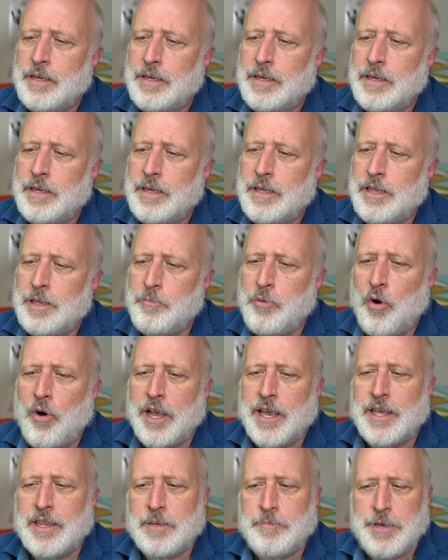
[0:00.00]
the boy
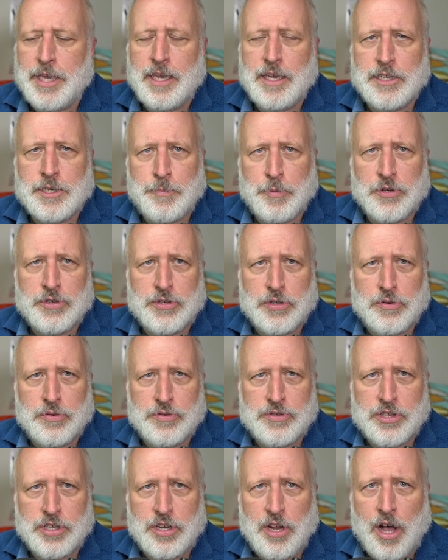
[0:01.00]
on the beach pursues
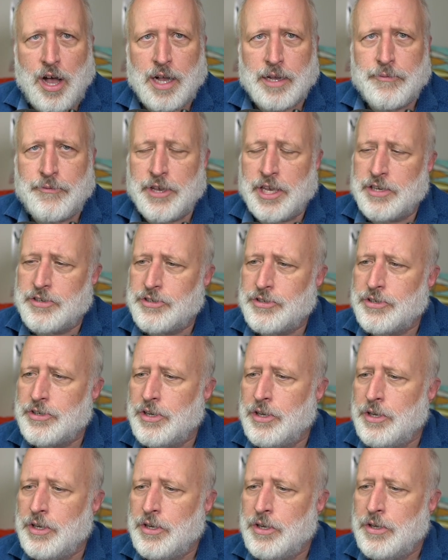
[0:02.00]
the dogfish
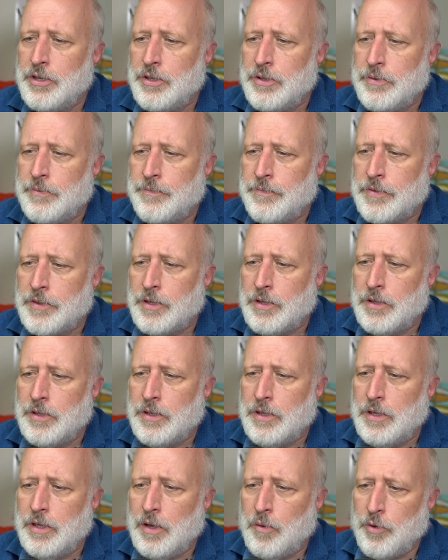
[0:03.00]

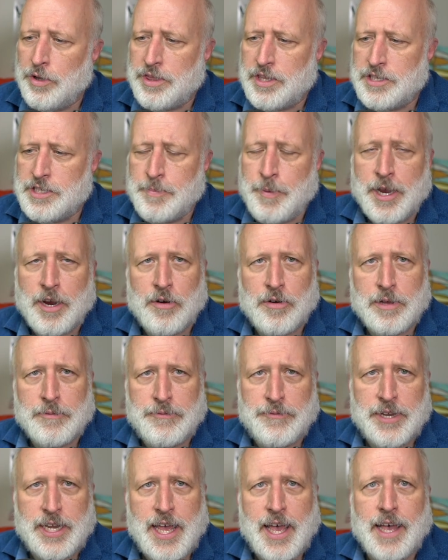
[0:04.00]
with the spirit of
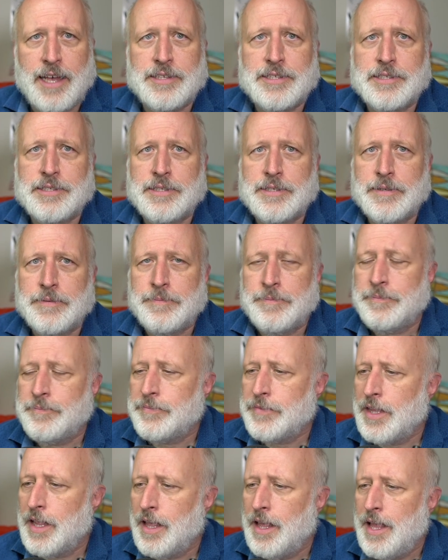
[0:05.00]
finesse,
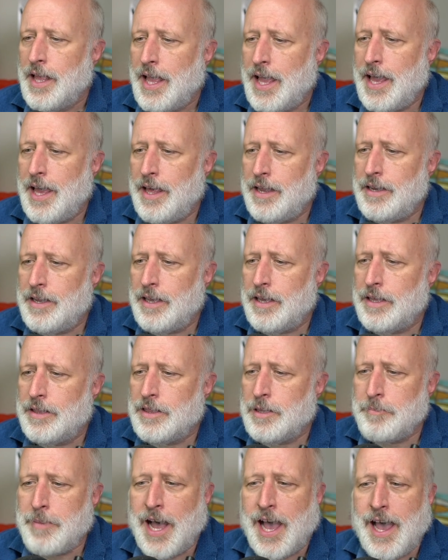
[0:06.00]
and in the
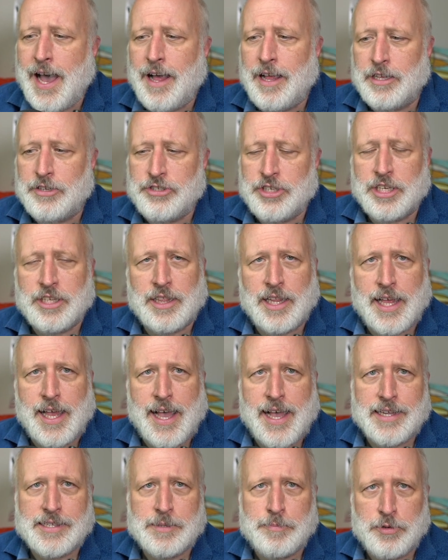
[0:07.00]
biology
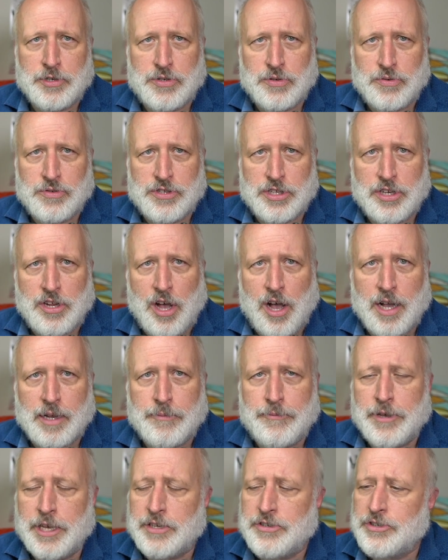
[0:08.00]
class pursues the
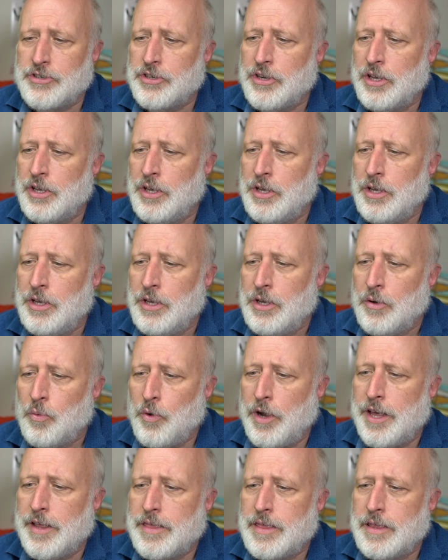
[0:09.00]
dogfish
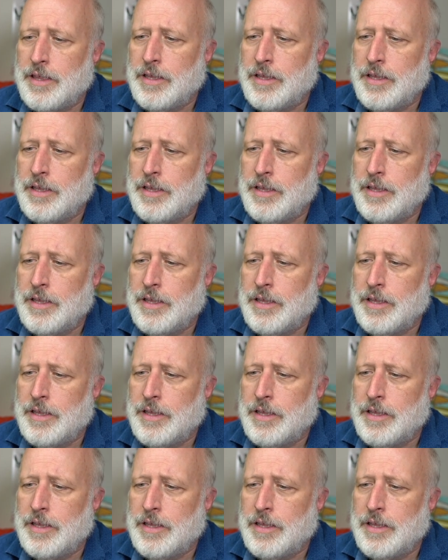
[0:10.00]
with